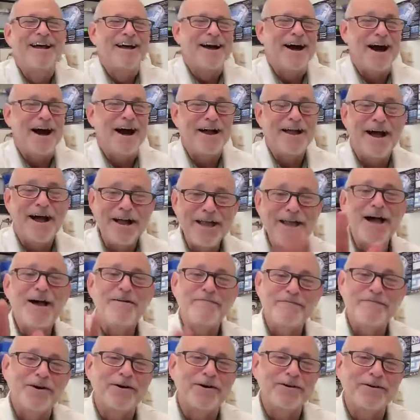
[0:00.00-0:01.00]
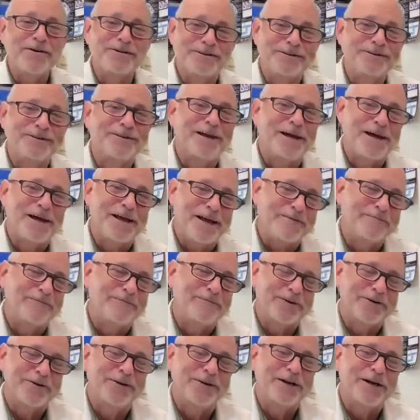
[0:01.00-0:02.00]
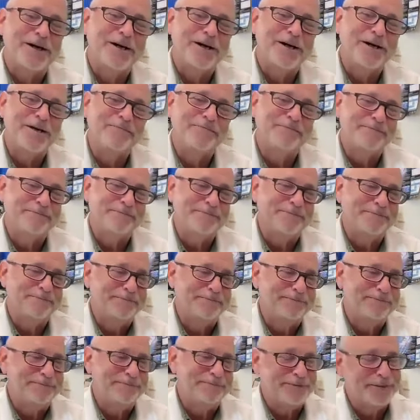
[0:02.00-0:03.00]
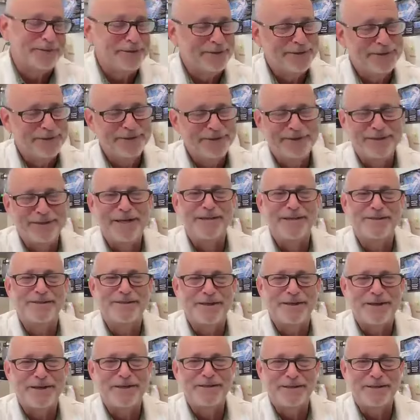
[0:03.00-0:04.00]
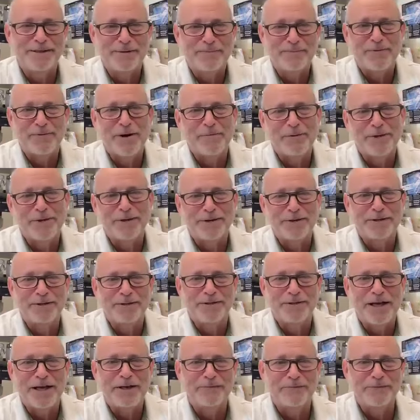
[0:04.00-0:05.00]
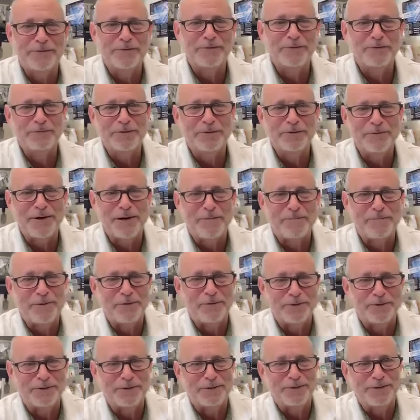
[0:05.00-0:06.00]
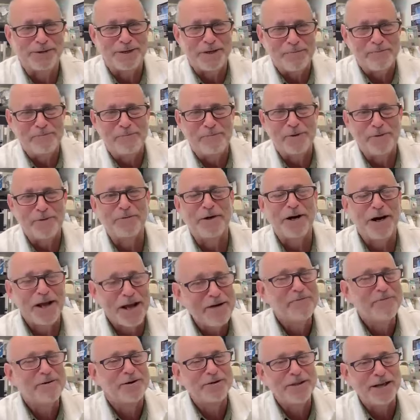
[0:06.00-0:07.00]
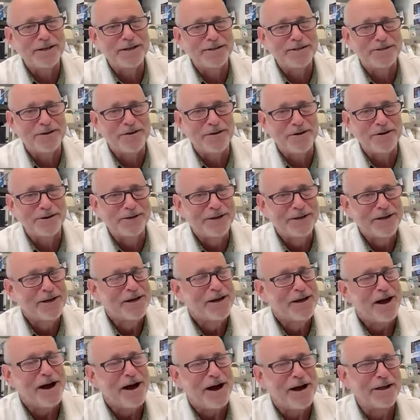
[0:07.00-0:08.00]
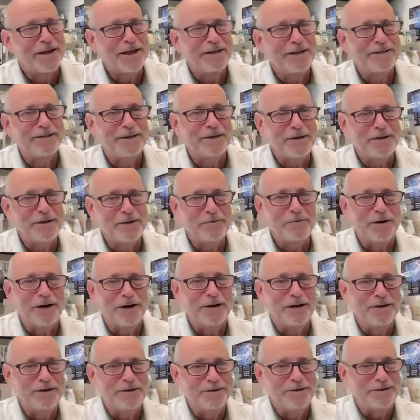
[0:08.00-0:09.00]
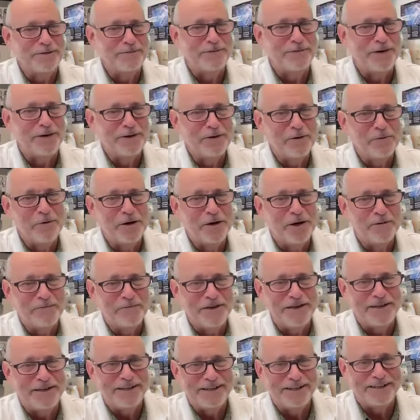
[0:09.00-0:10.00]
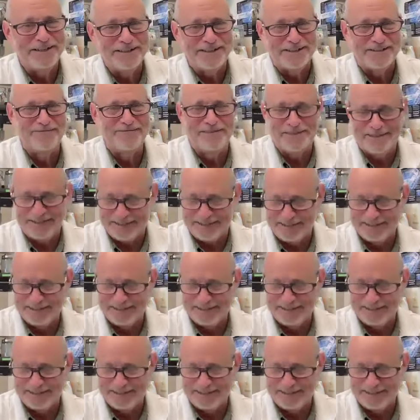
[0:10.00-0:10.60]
I have heard it. Yes, scientists probably are a little out of tune with pop culture at some point, but I have heard that song. I can't tell you if I know what it means, but